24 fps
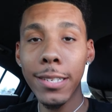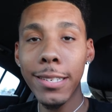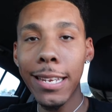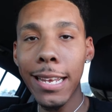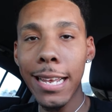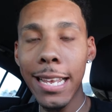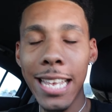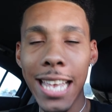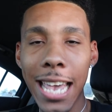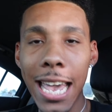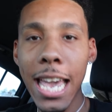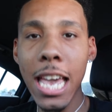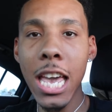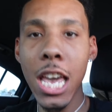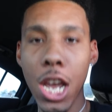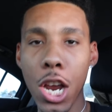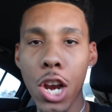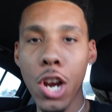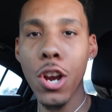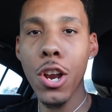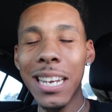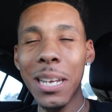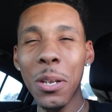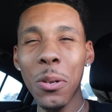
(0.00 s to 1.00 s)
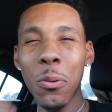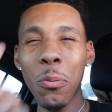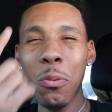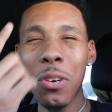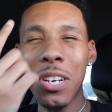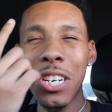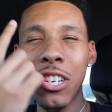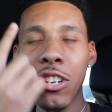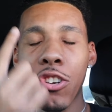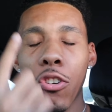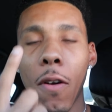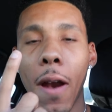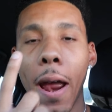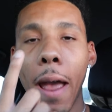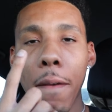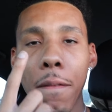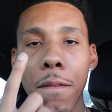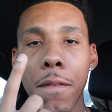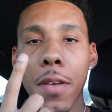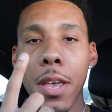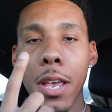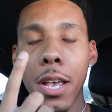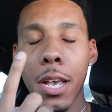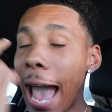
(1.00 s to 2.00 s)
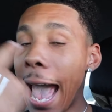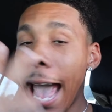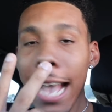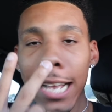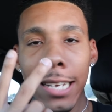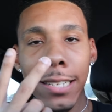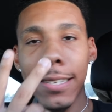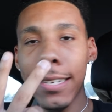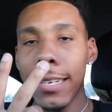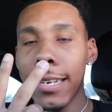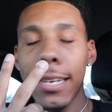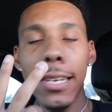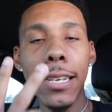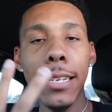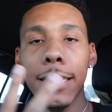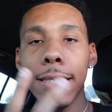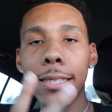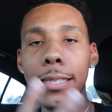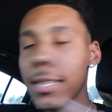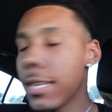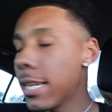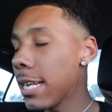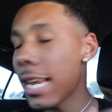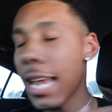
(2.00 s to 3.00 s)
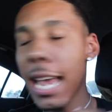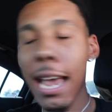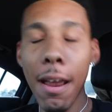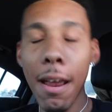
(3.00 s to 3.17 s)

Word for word: to get here, dealing with traffic, accidents, and